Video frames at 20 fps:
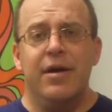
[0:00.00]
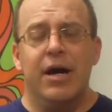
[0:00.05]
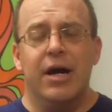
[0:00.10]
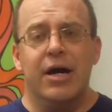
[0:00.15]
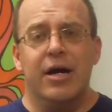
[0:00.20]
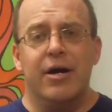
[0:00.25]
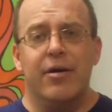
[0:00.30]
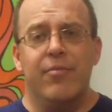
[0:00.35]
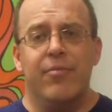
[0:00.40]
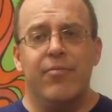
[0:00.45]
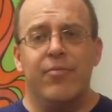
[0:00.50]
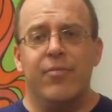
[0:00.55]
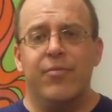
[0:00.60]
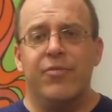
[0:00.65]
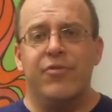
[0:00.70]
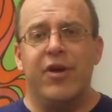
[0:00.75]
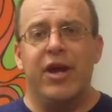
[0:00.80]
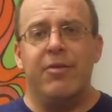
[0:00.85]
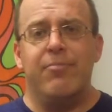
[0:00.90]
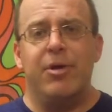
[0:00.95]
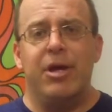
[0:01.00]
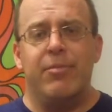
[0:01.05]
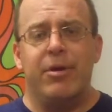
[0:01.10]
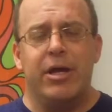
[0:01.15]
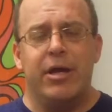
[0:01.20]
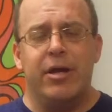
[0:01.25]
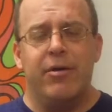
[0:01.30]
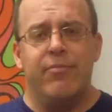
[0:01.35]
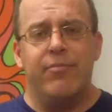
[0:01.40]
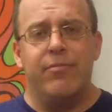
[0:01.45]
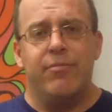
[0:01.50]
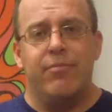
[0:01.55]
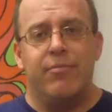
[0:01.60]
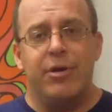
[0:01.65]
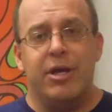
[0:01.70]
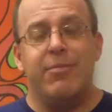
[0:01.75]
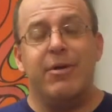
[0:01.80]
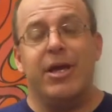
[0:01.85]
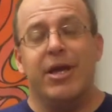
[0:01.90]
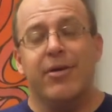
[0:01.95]

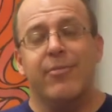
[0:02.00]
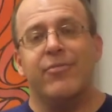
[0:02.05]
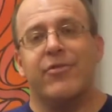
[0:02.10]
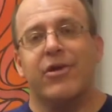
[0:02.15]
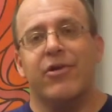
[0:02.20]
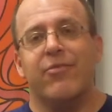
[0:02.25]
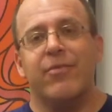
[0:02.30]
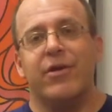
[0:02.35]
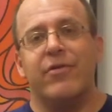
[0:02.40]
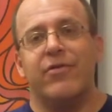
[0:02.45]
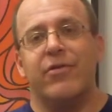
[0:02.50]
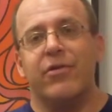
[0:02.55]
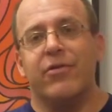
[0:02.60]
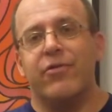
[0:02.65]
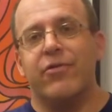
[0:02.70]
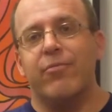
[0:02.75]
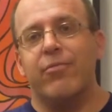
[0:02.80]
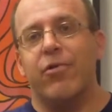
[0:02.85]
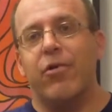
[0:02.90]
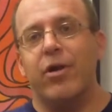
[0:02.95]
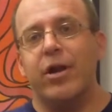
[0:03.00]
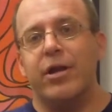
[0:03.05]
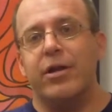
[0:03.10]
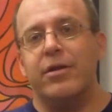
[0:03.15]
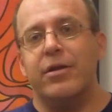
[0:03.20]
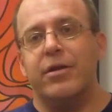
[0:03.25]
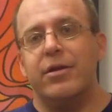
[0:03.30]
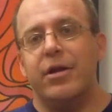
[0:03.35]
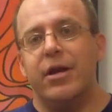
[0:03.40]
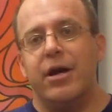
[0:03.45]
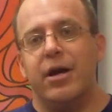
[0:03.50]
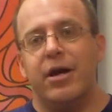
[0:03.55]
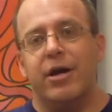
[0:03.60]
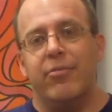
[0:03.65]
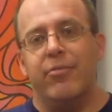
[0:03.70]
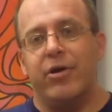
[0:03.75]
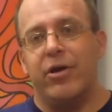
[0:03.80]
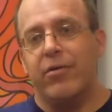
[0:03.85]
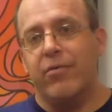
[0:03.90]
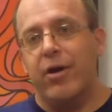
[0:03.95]
BPM, still supported.
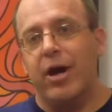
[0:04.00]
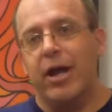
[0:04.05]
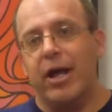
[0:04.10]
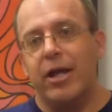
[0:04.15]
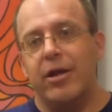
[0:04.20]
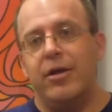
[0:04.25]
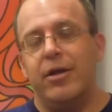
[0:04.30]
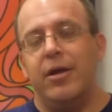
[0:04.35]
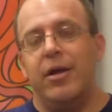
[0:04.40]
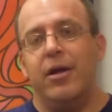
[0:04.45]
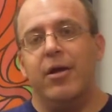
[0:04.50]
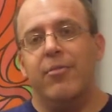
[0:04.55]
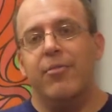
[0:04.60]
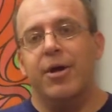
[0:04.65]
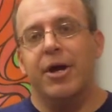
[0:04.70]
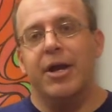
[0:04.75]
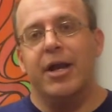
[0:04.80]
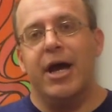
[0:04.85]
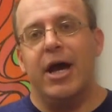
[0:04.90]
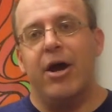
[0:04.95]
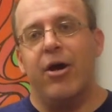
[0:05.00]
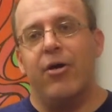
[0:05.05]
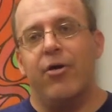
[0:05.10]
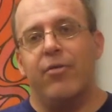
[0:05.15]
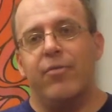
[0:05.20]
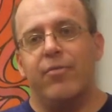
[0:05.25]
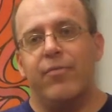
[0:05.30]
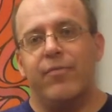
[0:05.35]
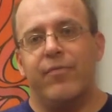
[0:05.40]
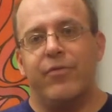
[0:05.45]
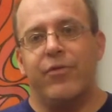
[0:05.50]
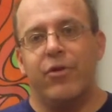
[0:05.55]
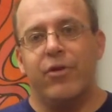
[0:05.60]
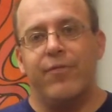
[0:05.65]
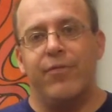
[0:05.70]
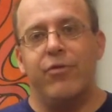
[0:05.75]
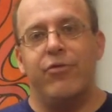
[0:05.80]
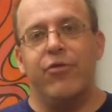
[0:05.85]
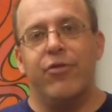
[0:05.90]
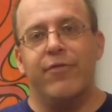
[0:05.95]
You can run it, but now sort
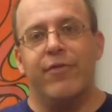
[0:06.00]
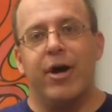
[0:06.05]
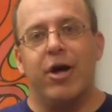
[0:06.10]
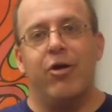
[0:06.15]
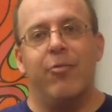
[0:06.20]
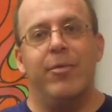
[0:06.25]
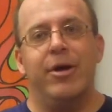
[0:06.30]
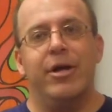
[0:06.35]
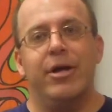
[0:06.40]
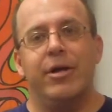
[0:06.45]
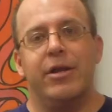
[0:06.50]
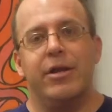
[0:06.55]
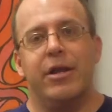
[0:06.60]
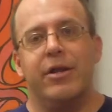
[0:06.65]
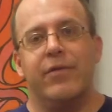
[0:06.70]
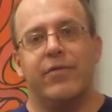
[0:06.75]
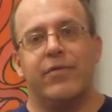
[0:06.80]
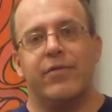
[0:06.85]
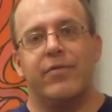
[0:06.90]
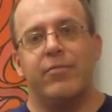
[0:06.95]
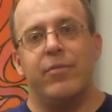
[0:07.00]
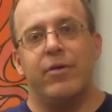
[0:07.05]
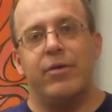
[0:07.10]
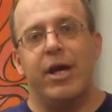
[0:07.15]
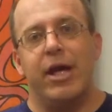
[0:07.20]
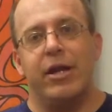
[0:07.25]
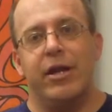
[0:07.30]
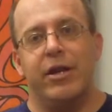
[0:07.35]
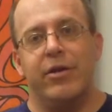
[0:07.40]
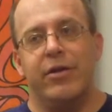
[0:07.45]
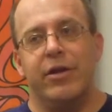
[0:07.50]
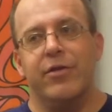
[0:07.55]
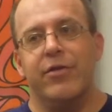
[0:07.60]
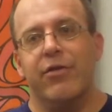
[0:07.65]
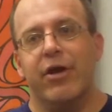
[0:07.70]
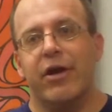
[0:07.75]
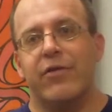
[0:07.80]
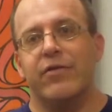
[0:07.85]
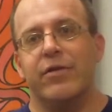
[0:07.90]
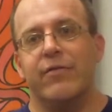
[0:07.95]
of future development is headed in the
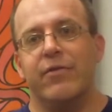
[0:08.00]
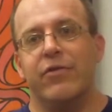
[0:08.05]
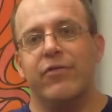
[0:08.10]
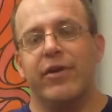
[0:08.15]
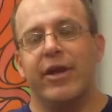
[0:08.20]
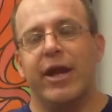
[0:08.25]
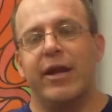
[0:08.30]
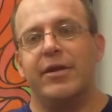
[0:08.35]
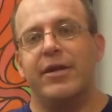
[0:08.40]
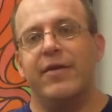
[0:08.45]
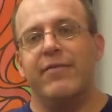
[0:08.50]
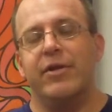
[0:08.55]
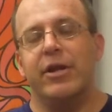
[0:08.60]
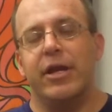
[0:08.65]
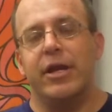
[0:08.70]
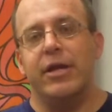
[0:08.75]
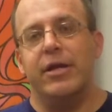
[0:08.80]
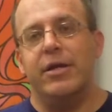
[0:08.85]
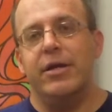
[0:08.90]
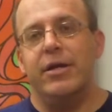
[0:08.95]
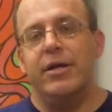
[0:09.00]
direction of using activity.